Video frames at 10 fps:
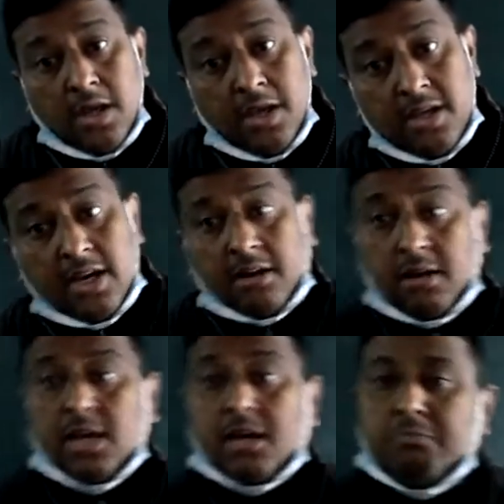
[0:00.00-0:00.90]
Here,
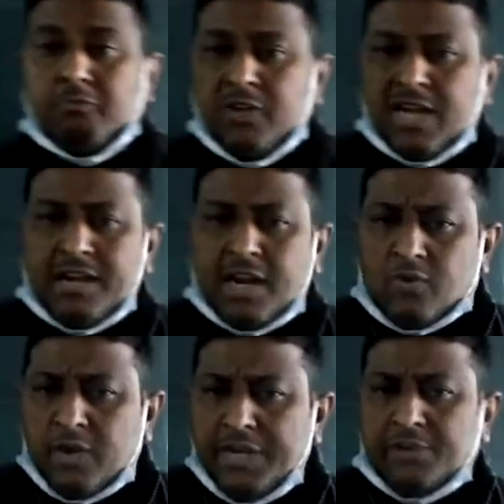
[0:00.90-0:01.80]
we are
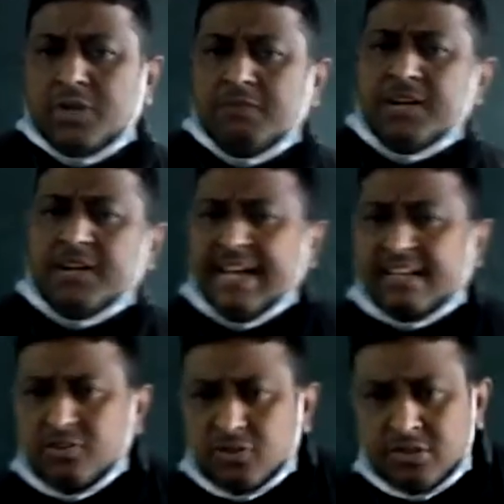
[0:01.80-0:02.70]
not going to give the
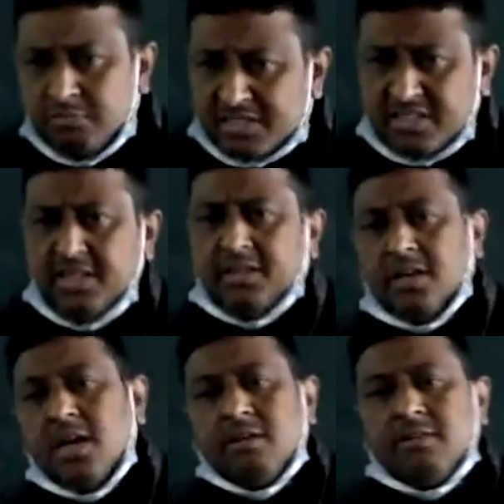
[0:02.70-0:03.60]
direction to the machine.
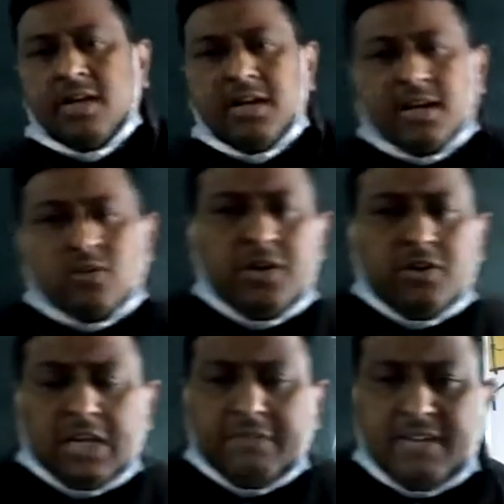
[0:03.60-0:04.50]
We are not going
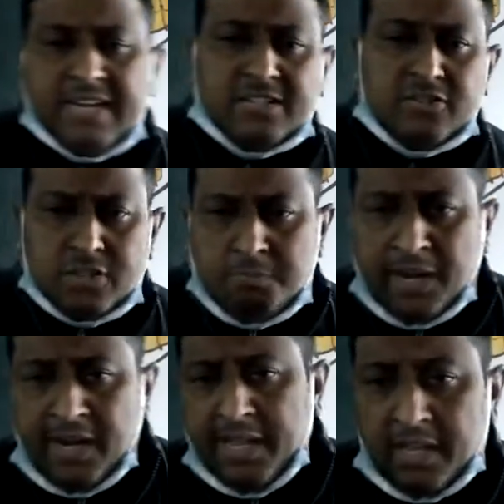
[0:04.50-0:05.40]
to give the direction to the
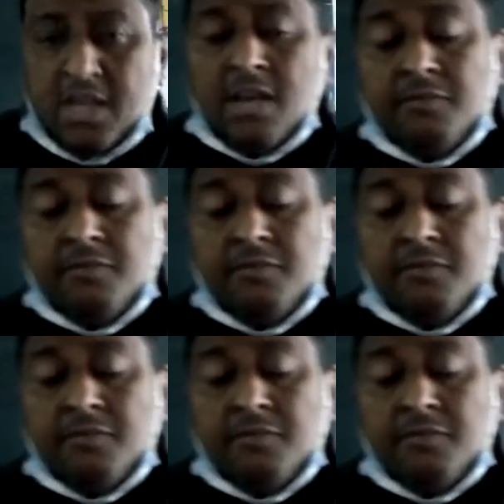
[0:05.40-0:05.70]
building.